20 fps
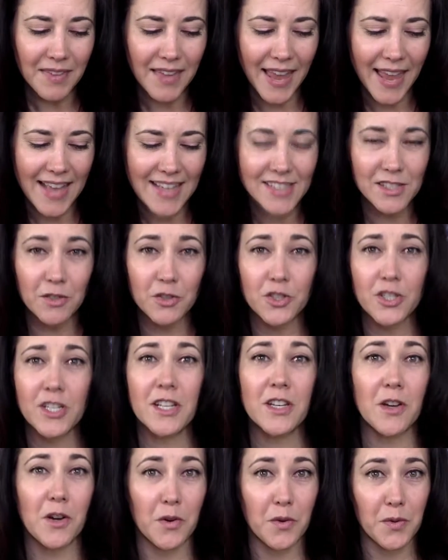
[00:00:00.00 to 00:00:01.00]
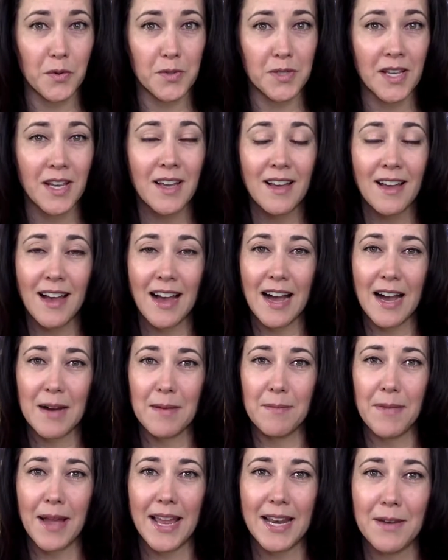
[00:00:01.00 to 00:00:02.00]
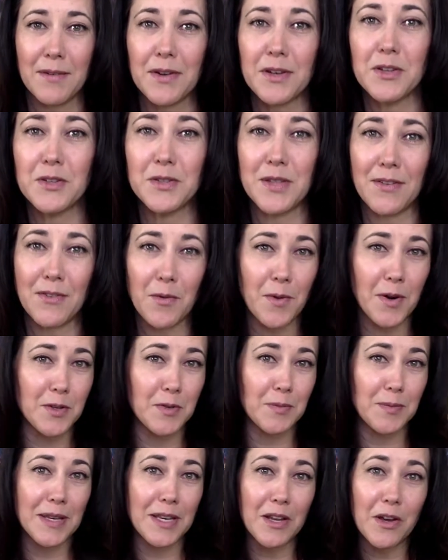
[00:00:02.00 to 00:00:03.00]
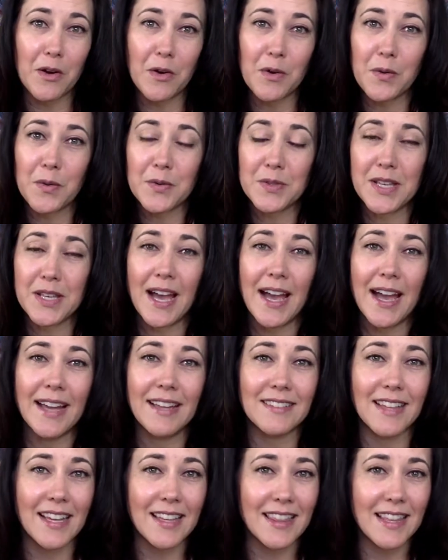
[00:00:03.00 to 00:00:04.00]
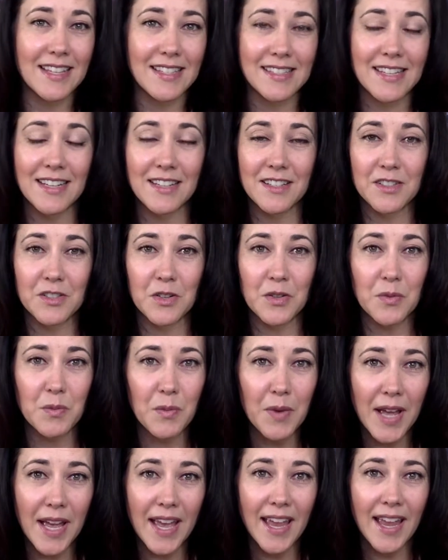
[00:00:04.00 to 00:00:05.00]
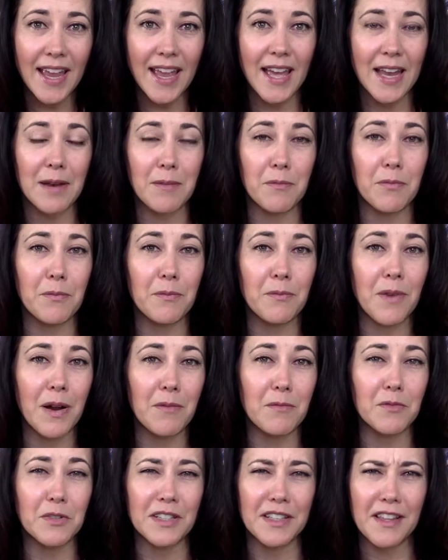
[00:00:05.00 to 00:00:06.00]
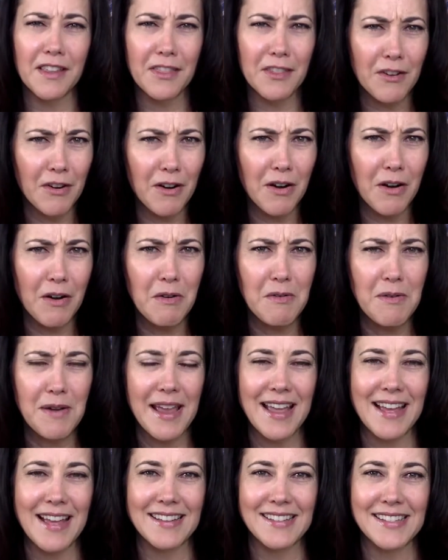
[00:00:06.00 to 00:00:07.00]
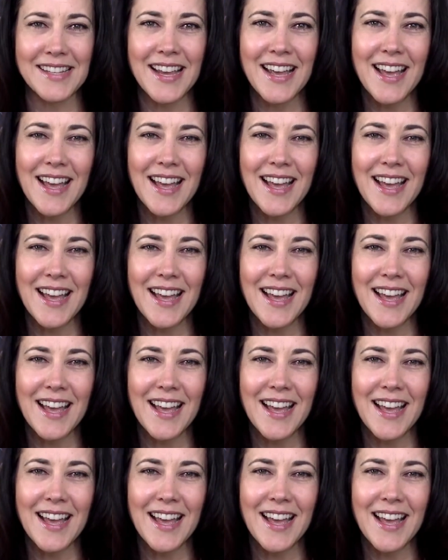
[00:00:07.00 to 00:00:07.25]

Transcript: And so she knows, anyone who's ever worked with me knows I like things done a certain way and I'm really thorough and